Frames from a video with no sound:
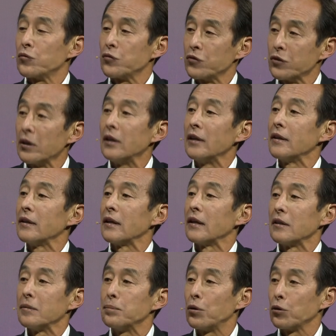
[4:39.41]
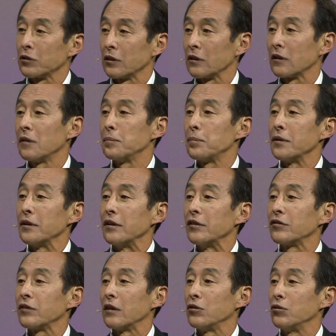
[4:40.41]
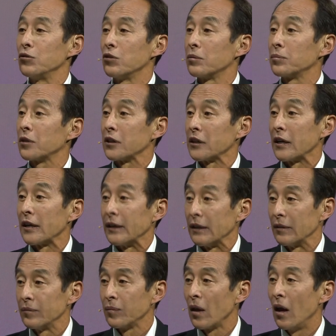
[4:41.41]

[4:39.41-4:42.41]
really uh, important companies that Europe create.